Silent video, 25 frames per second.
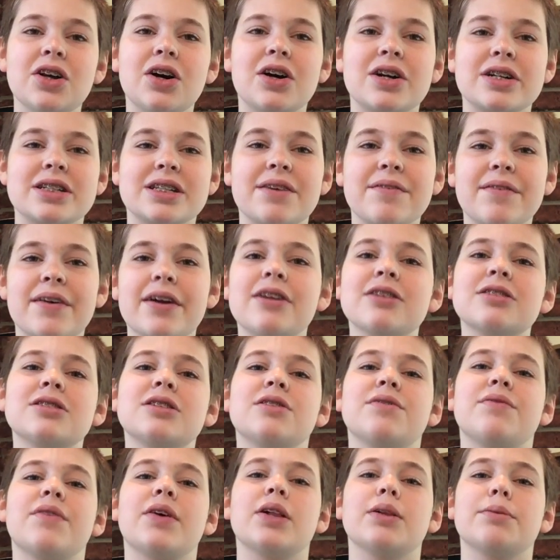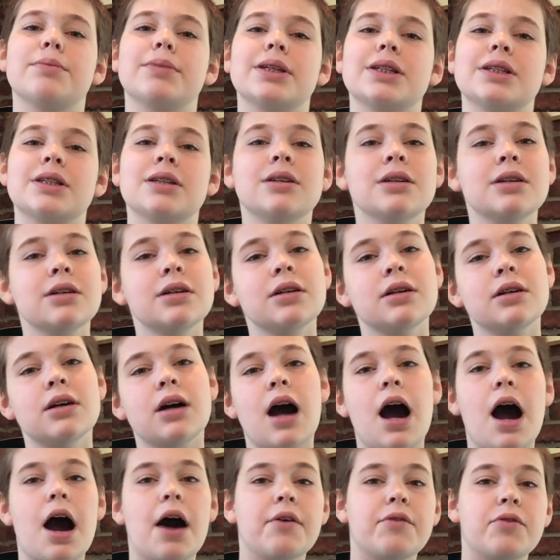Lars have character development.
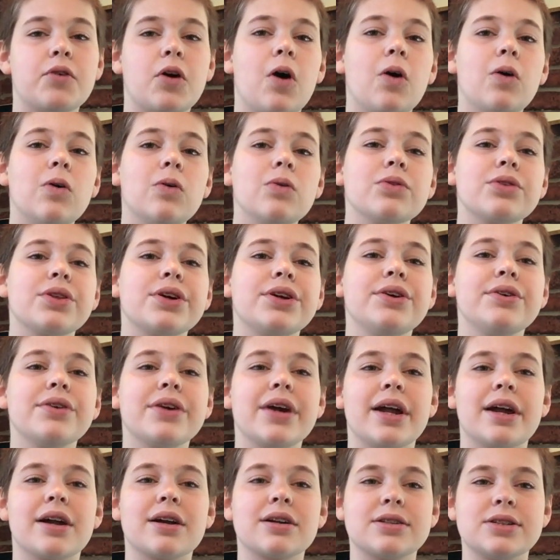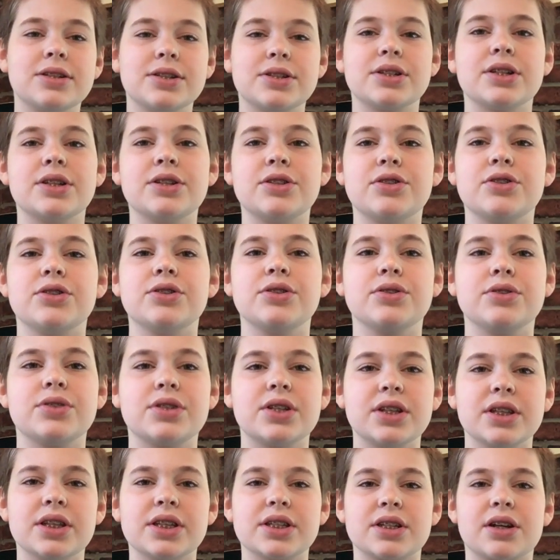Of all the new characters
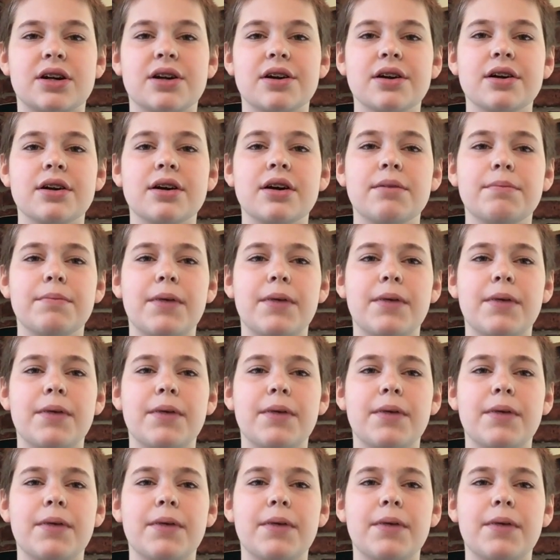introduced in this arc,